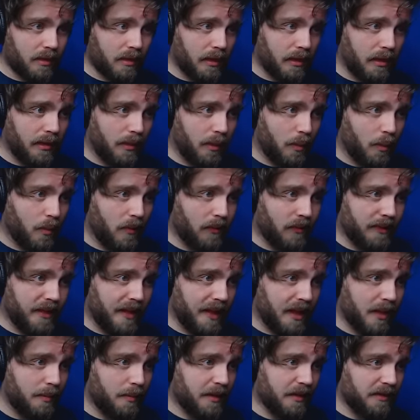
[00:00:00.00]
I don't want the
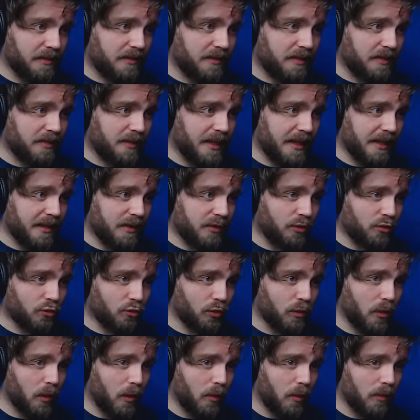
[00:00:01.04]
elements to take
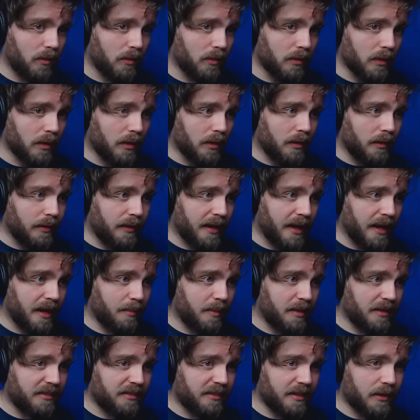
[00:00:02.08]
control. The
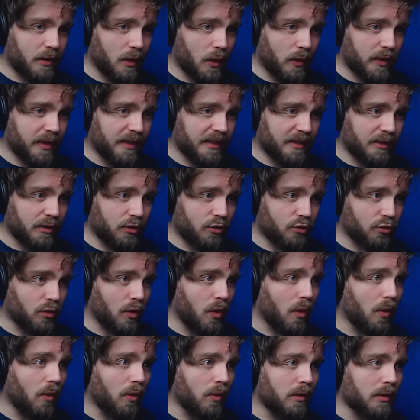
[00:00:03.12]
elements are not in
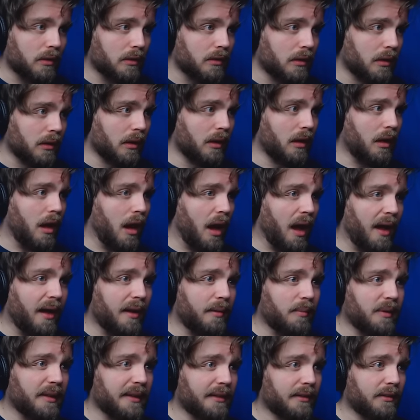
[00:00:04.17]
control. I
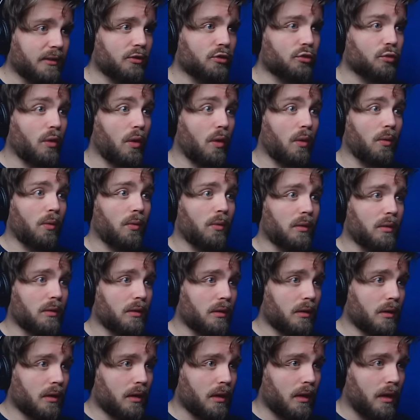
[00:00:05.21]
am in control.
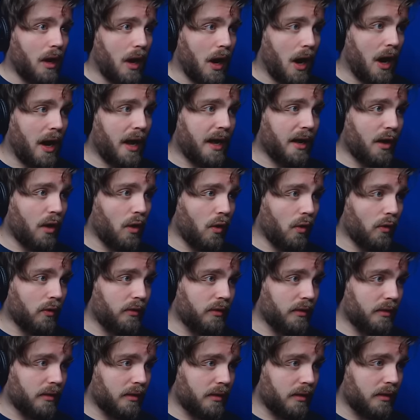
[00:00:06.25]
I hold
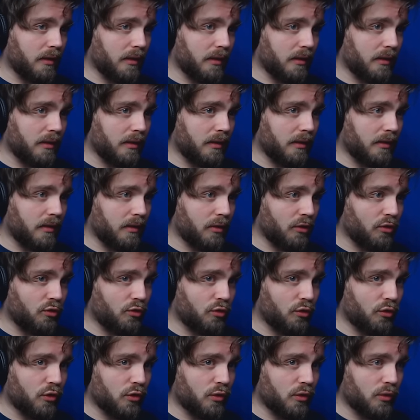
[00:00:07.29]
the
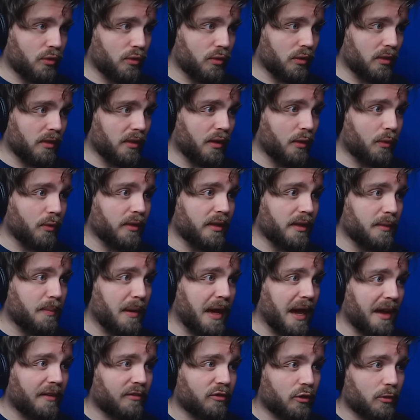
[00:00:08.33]
true and only
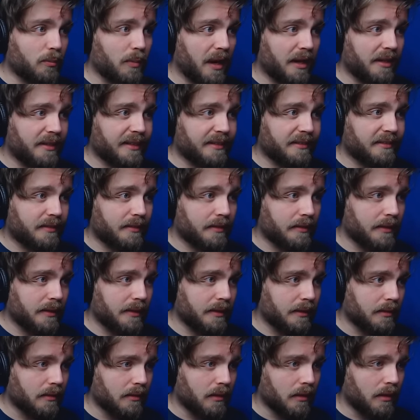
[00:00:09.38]
path to my
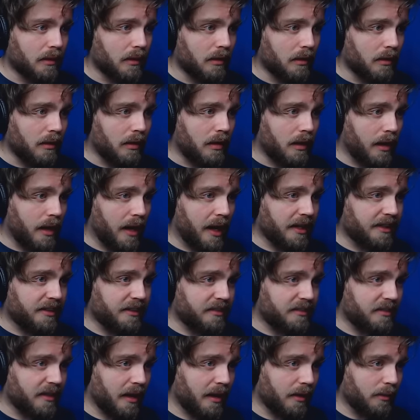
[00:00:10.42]
destiny. I
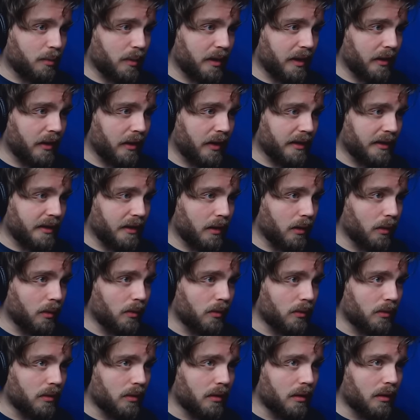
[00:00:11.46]
decide where I go.